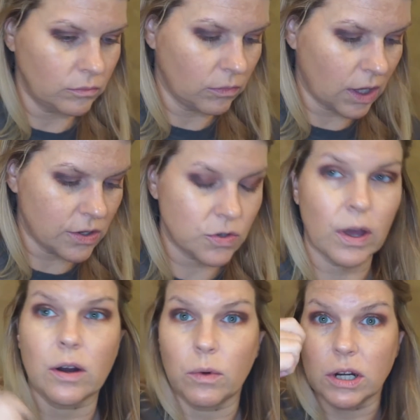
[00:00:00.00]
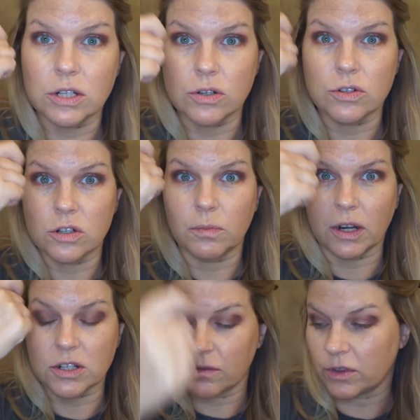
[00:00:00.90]
So I don't want to do too
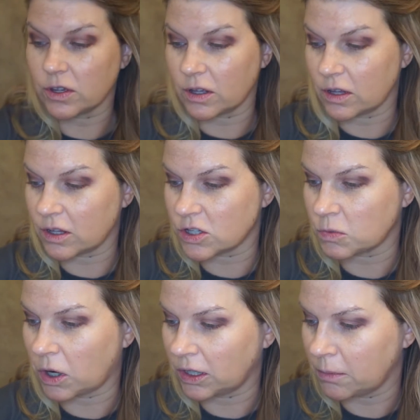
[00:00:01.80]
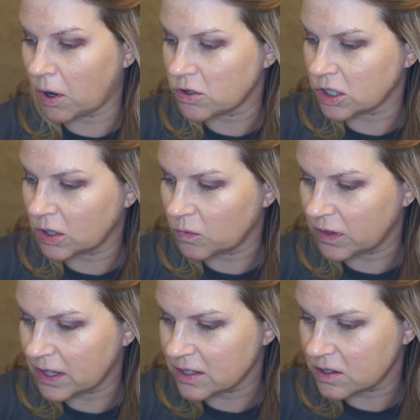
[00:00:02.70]
much of the swirly motion with this